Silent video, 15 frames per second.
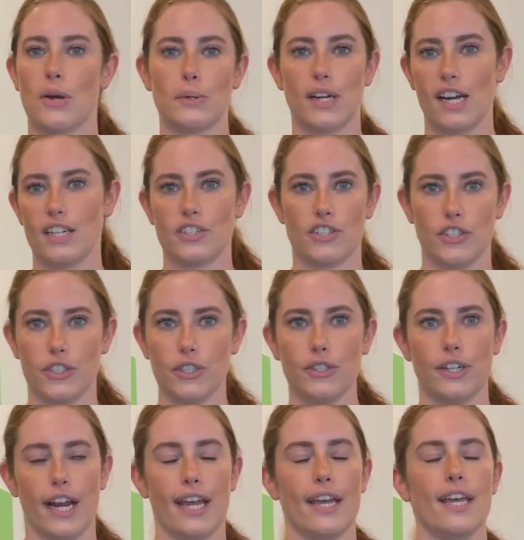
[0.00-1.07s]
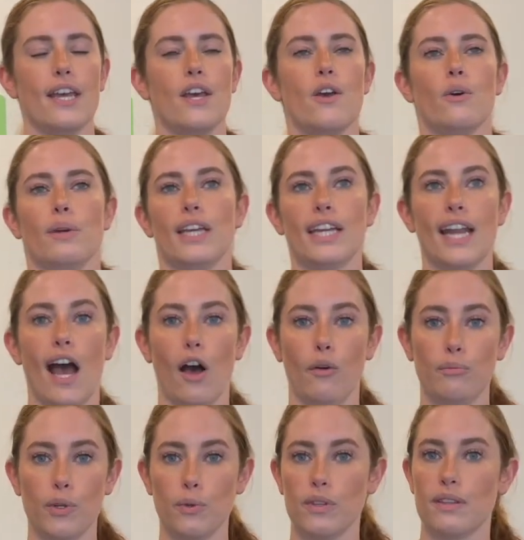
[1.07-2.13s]
not true, right? We can
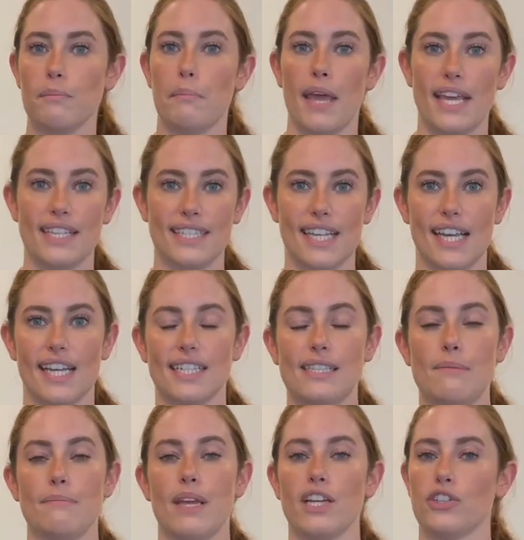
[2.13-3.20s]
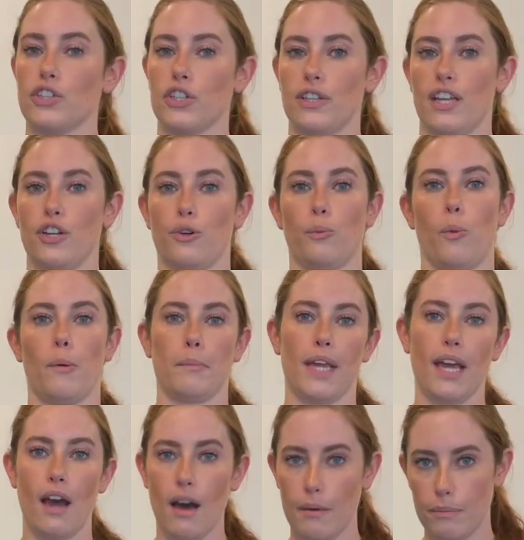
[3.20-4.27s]
help you with the basics and make sure that you're
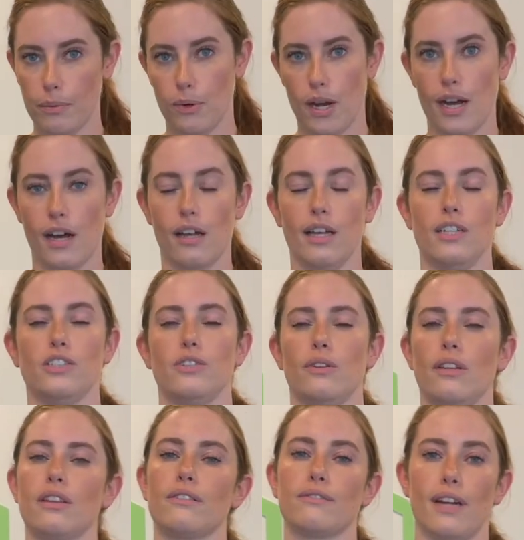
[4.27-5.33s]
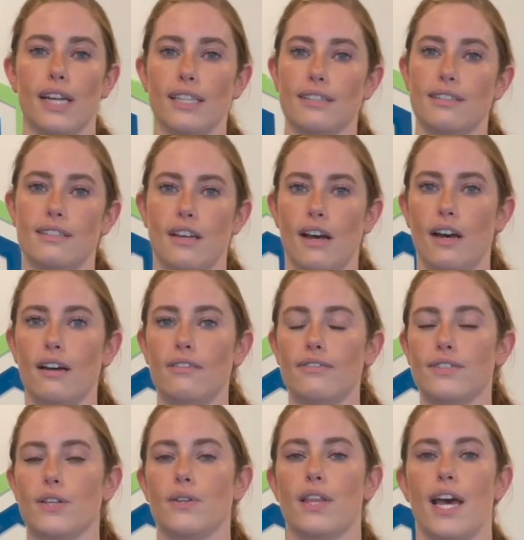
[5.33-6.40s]
warming up well and doing the right
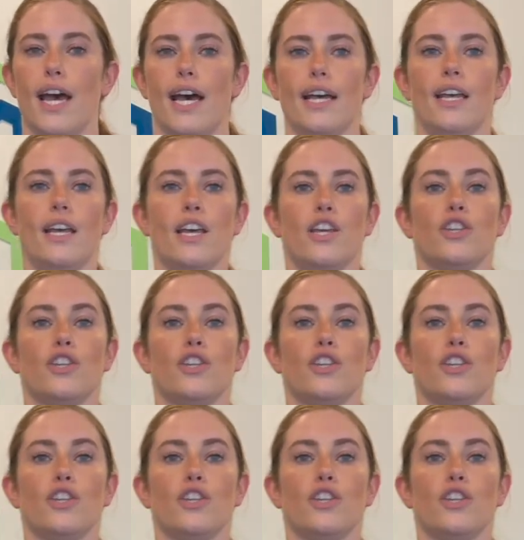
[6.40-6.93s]
stuff so that